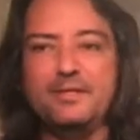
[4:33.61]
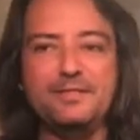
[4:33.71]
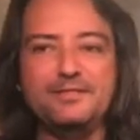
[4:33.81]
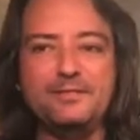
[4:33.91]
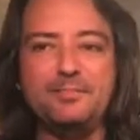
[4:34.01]
but
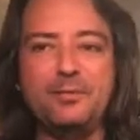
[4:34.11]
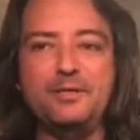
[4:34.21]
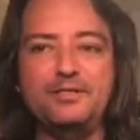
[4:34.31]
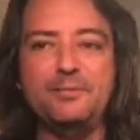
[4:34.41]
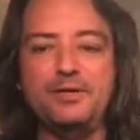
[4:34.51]
this is a
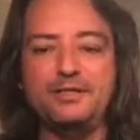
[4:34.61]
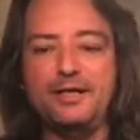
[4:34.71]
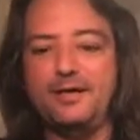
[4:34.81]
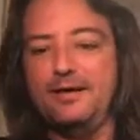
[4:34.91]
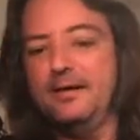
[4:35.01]
pretty small
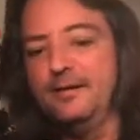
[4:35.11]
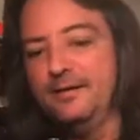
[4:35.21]
tire.